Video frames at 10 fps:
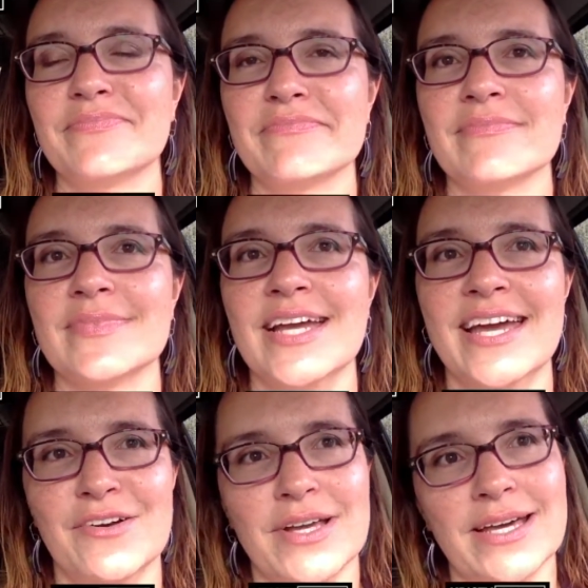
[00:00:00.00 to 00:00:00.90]
I don't know
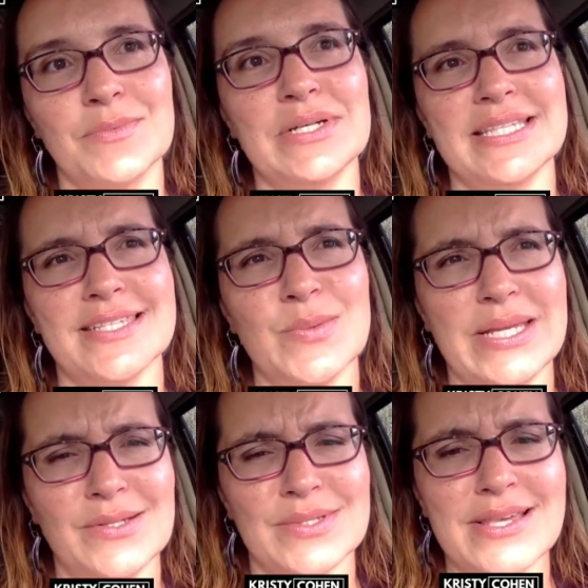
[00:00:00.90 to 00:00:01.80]
how to put this so they don't
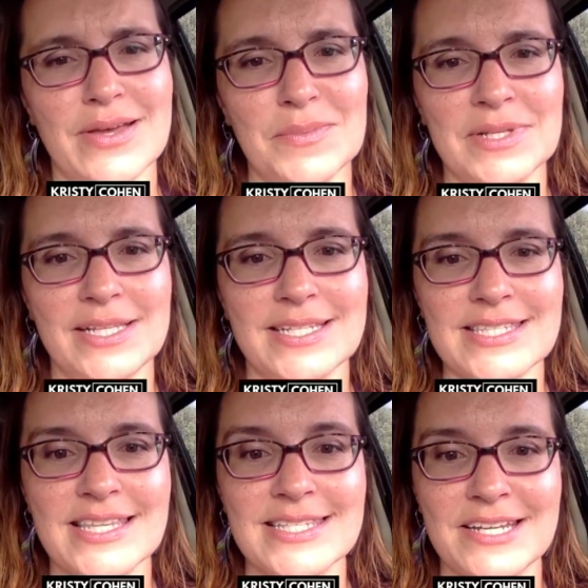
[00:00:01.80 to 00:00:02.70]
sound completely
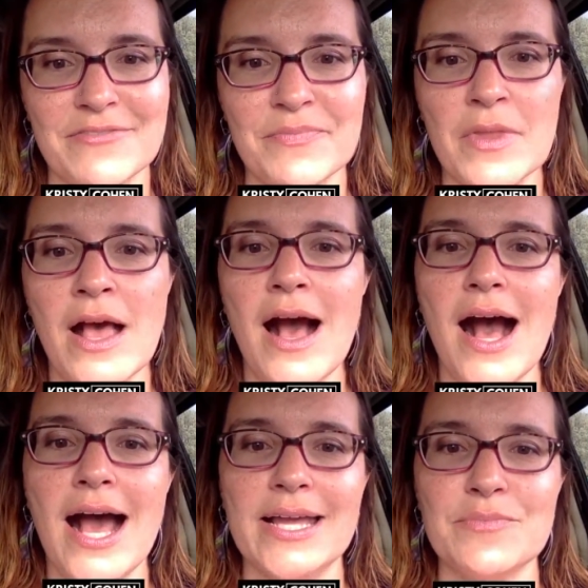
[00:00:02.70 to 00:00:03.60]
insensitive. I
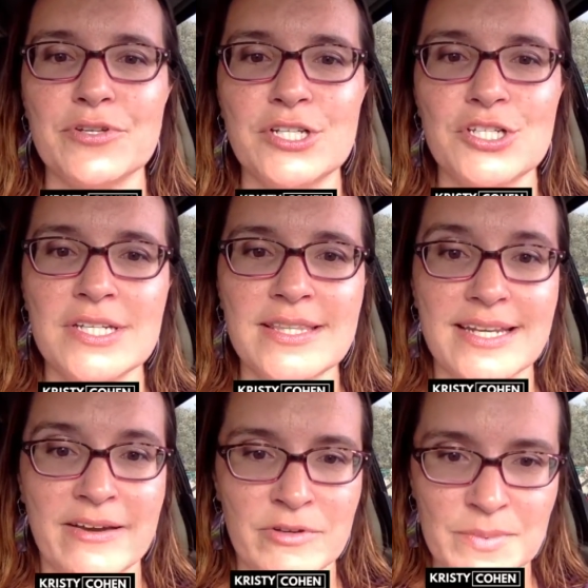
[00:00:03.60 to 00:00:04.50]
appreciate that
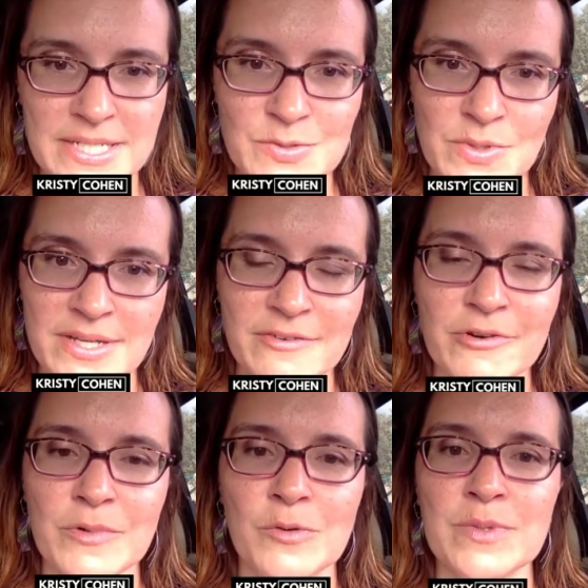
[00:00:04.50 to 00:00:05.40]
everybody is working from home
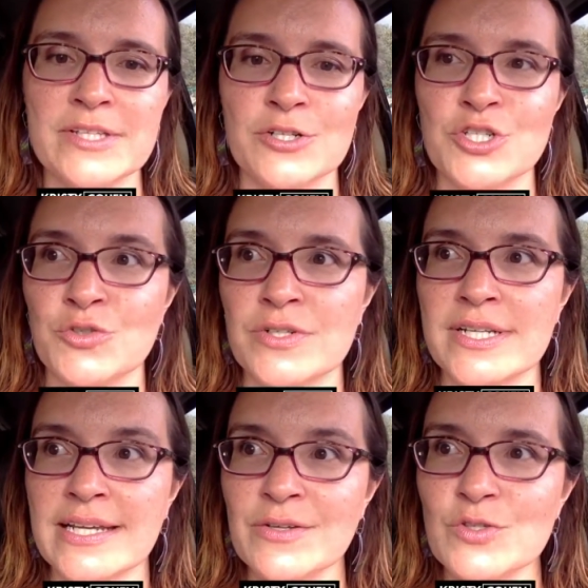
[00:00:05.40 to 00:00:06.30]
with their children now.
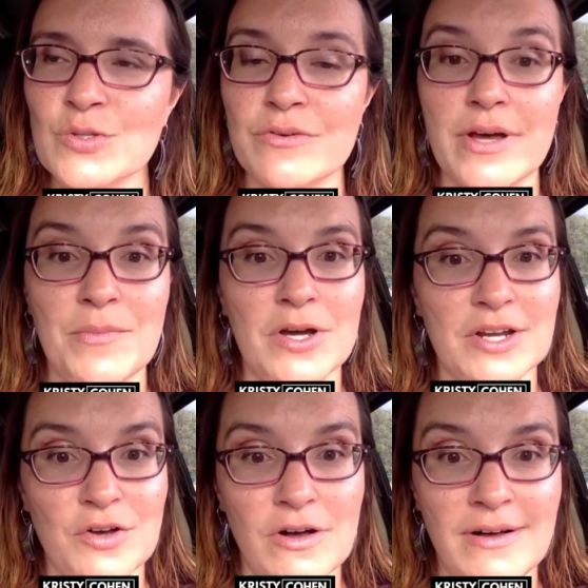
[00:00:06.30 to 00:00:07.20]
So if I'm on a
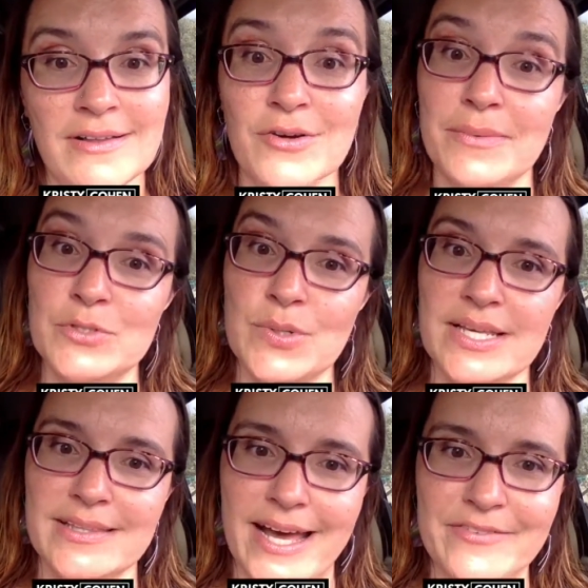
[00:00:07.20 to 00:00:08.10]
call or I'm doing a live
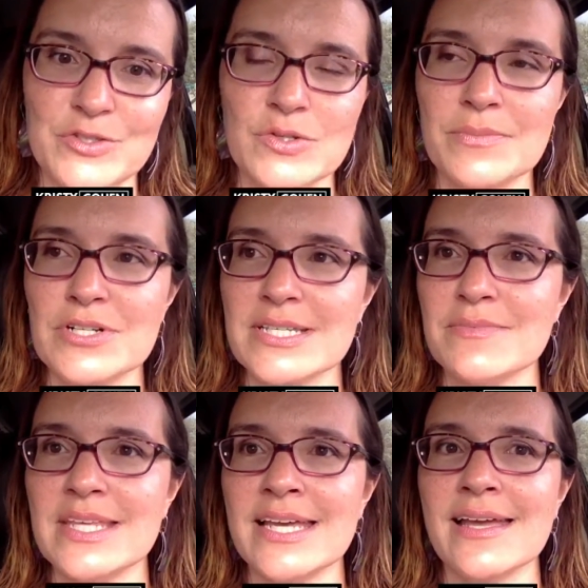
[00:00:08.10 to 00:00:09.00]
stream or something
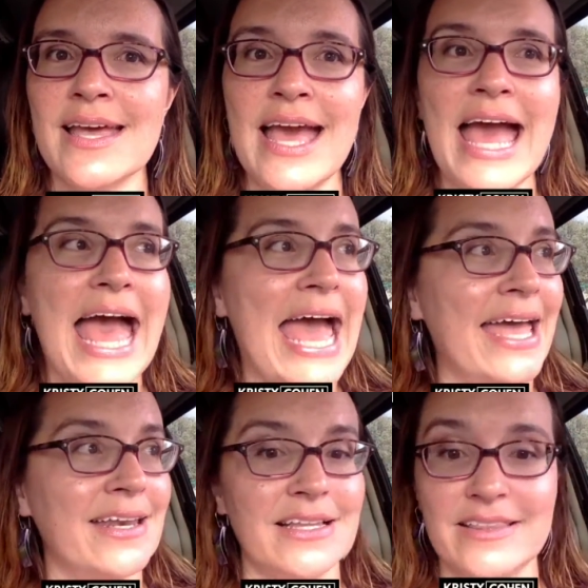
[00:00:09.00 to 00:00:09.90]
and
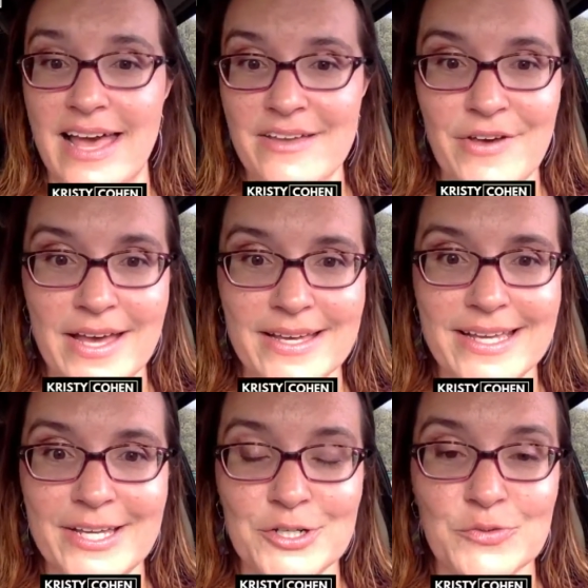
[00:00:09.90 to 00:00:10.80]
life
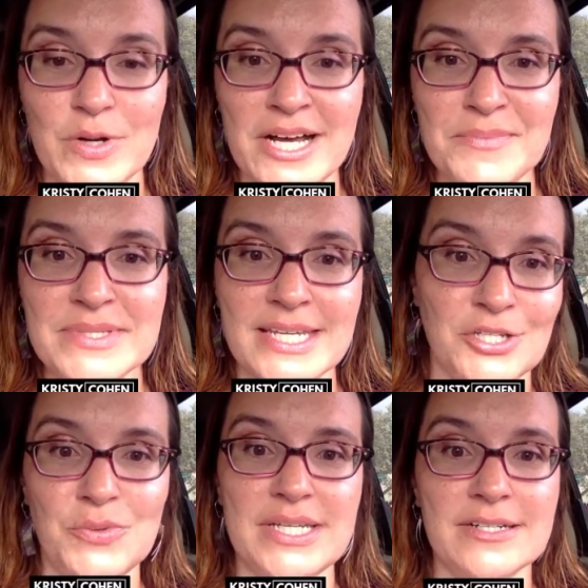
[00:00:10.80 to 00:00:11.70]
interrupts and you
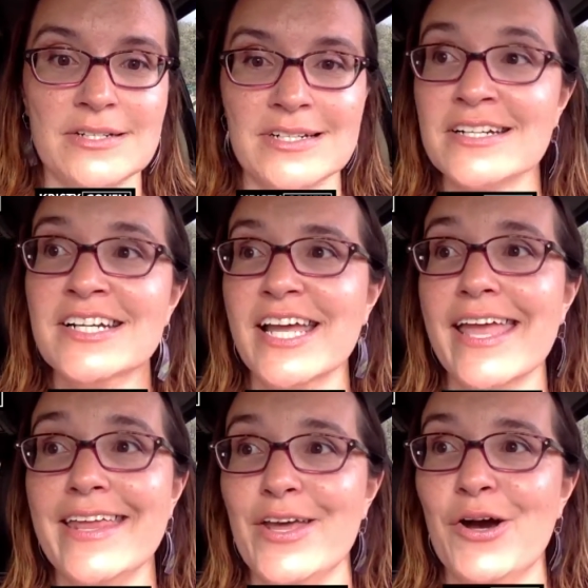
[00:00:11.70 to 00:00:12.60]
hear, you know,